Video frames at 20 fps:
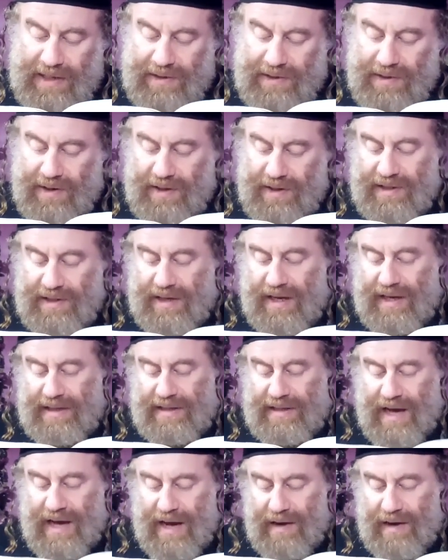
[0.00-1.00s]
source
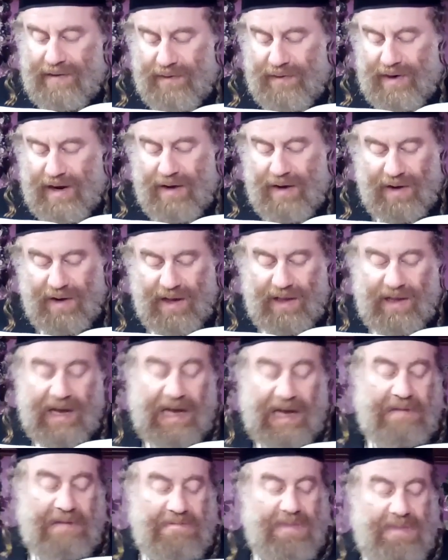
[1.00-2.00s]
as uh, for our
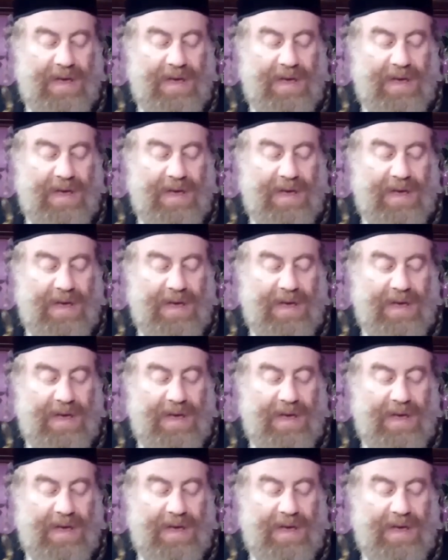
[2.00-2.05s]
halacha.